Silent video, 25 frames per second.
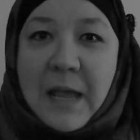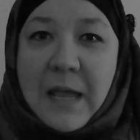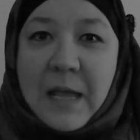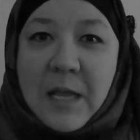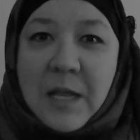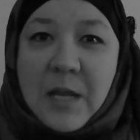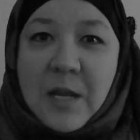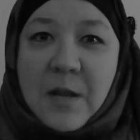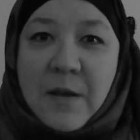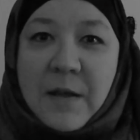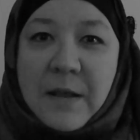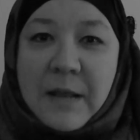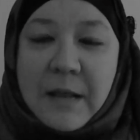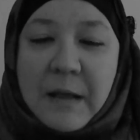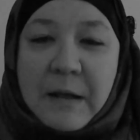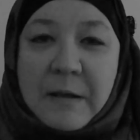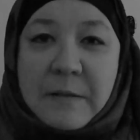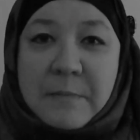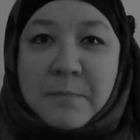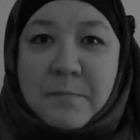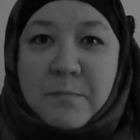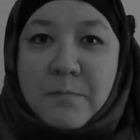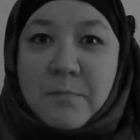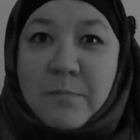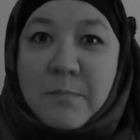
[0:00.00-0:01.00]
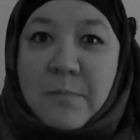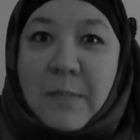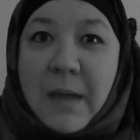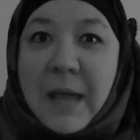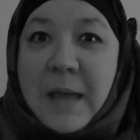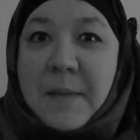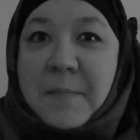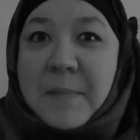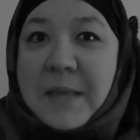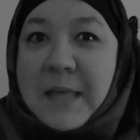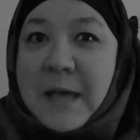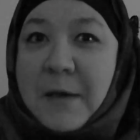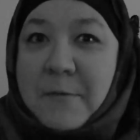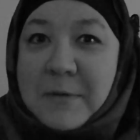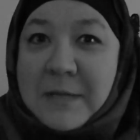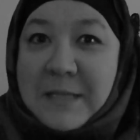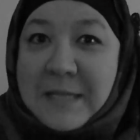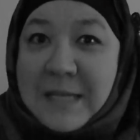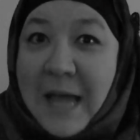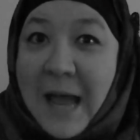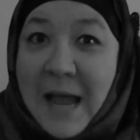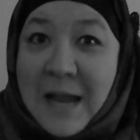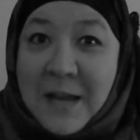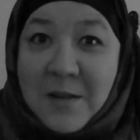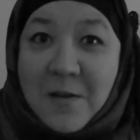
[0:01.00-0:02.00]
you know, and maybe that was
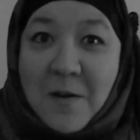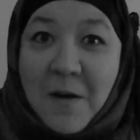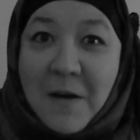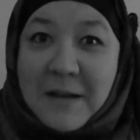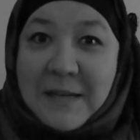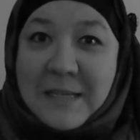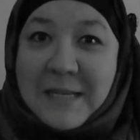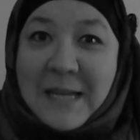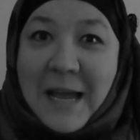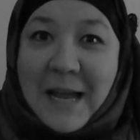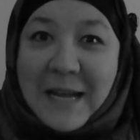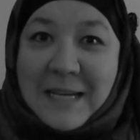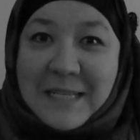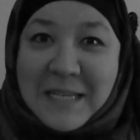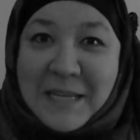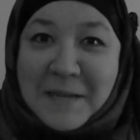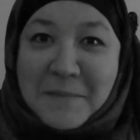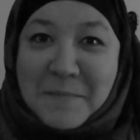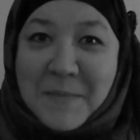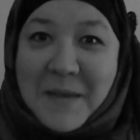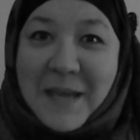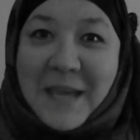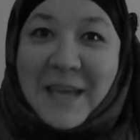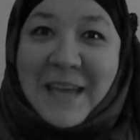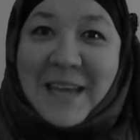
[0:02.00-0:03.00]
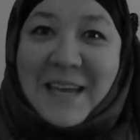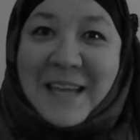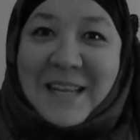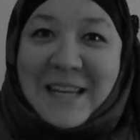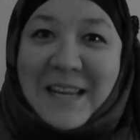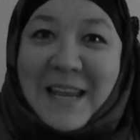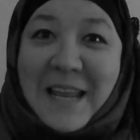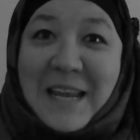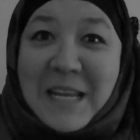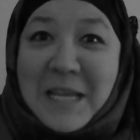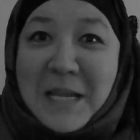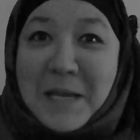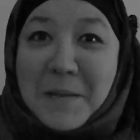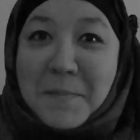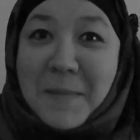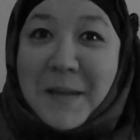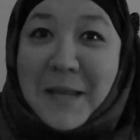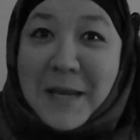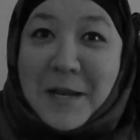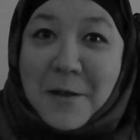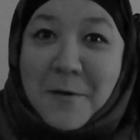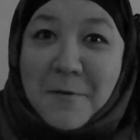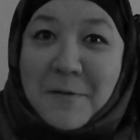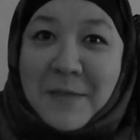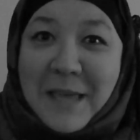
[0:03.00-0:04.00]
Dad contacting me and letting me
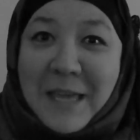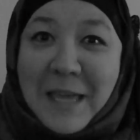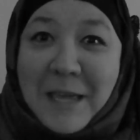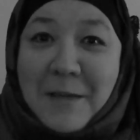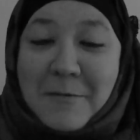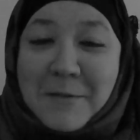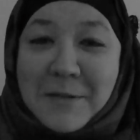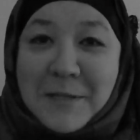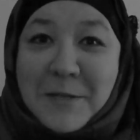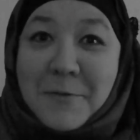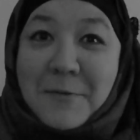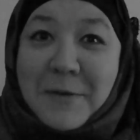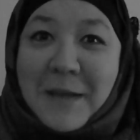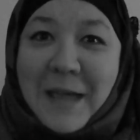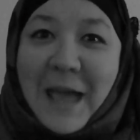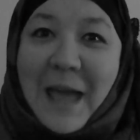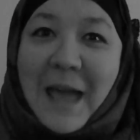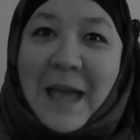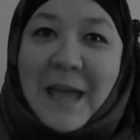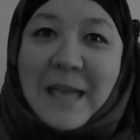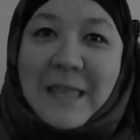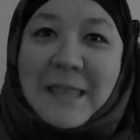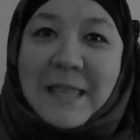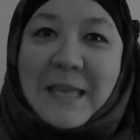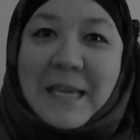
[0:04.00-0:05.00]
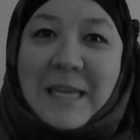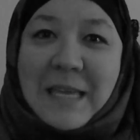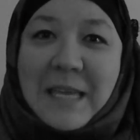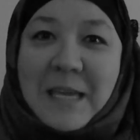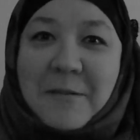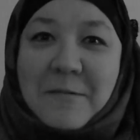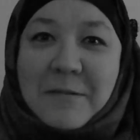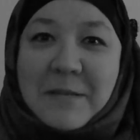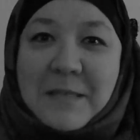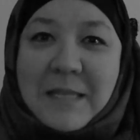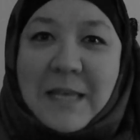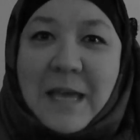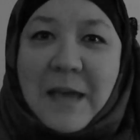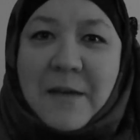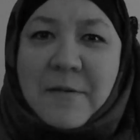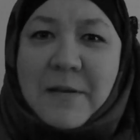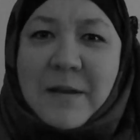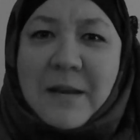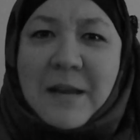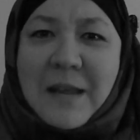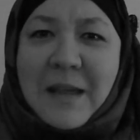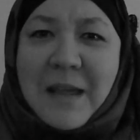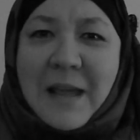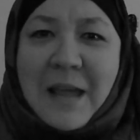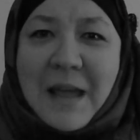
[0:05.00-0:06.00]
know that he was okay and that he was there,
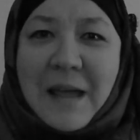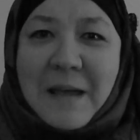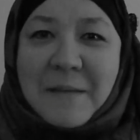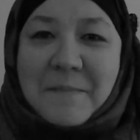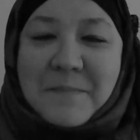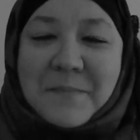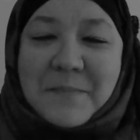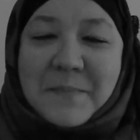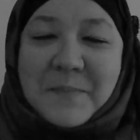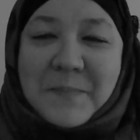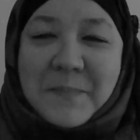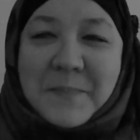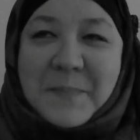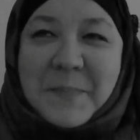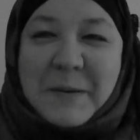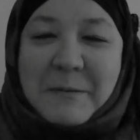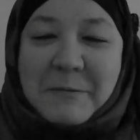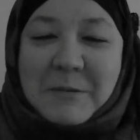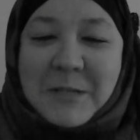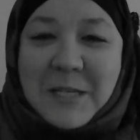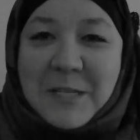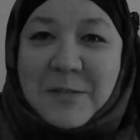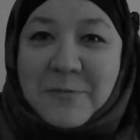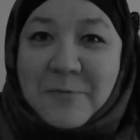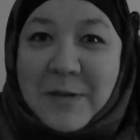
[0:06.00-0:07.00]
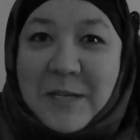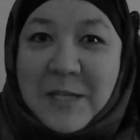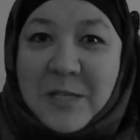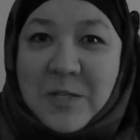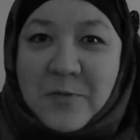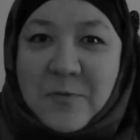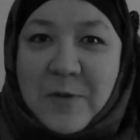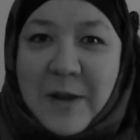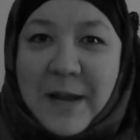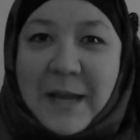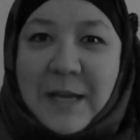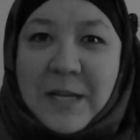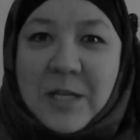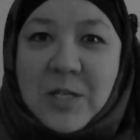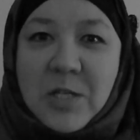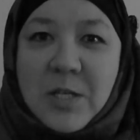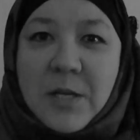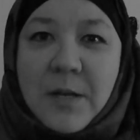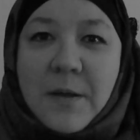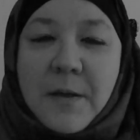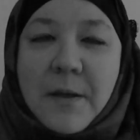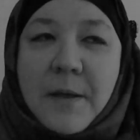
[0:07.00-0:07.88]
but it was just really strange.